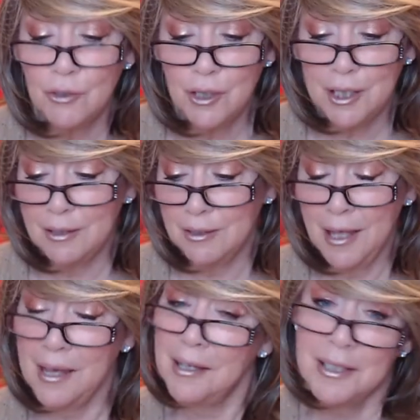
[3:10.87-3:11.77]
oil
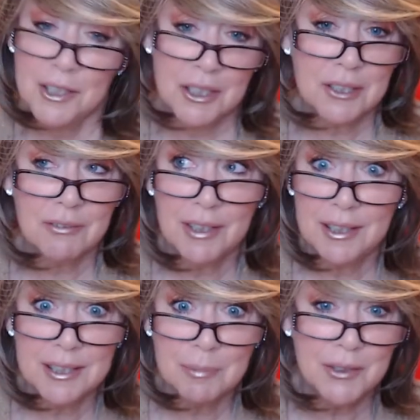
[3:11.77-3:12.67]
and it just
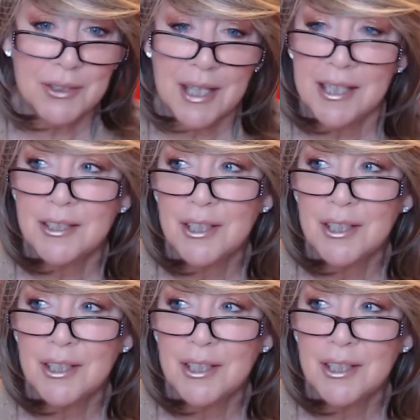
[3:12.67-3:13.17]
really smells nice.